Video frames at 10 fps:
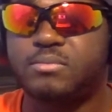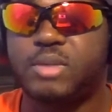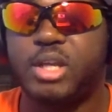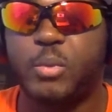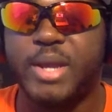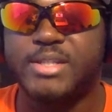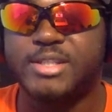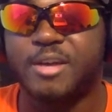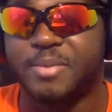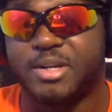he wakes
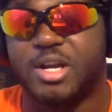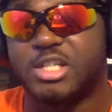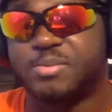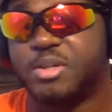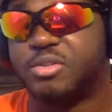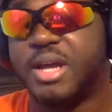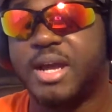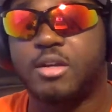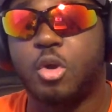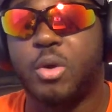up in the hospital
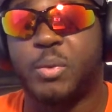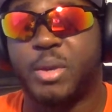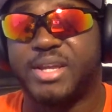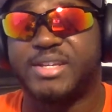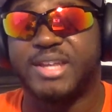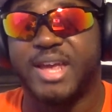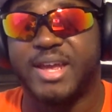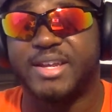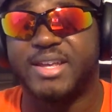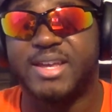not knowing what he did.